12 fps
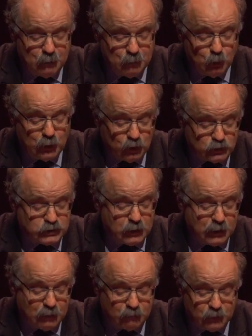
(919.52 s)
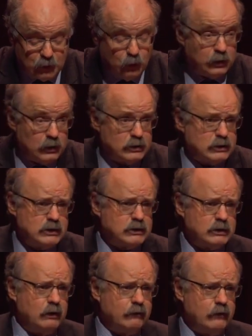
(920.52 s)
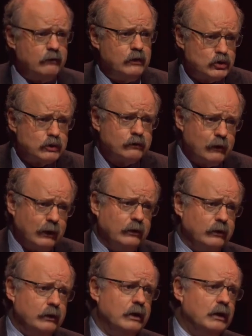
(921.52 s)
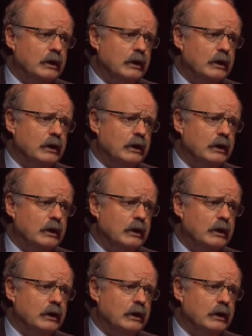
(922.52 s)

but we also have the audiences of the Future Fund,